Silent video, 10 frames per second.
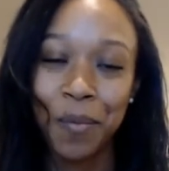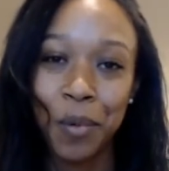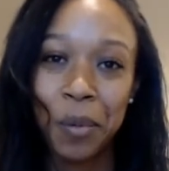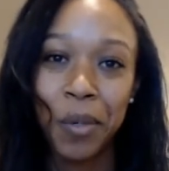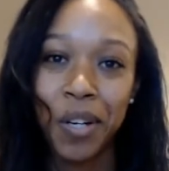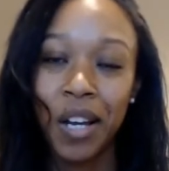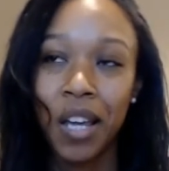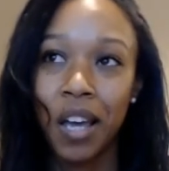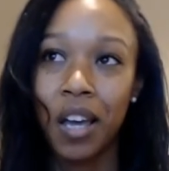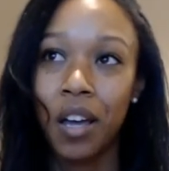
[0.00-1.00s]
Cooper,
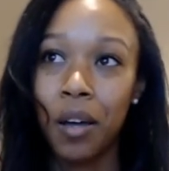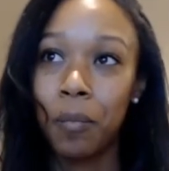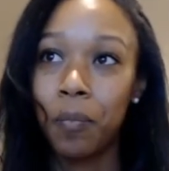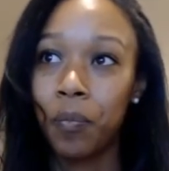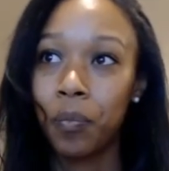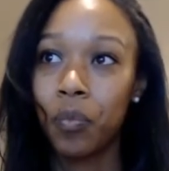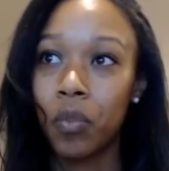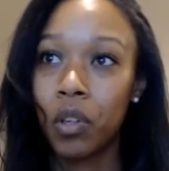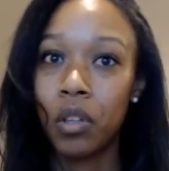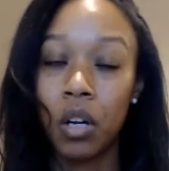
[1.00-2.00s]

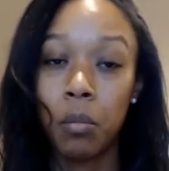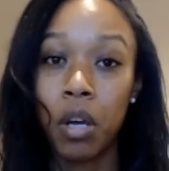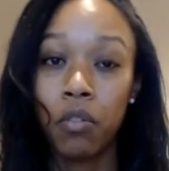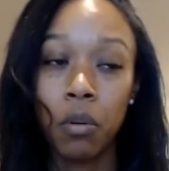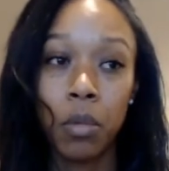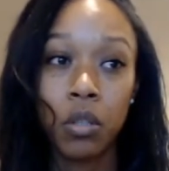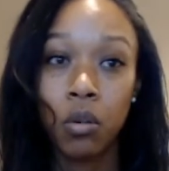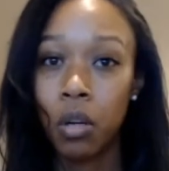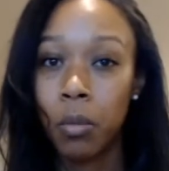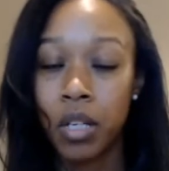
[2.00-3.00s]
that I met from the
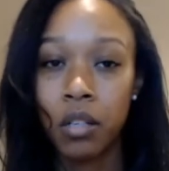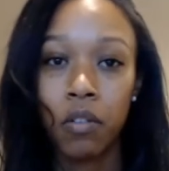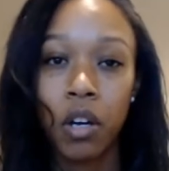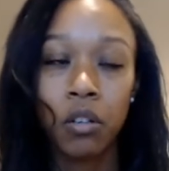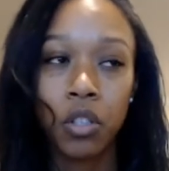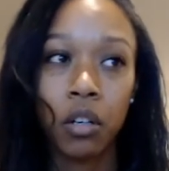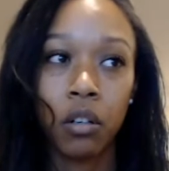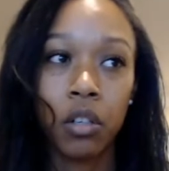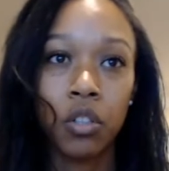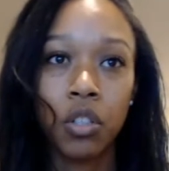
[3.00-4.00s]
Sorting Myself Out channel, and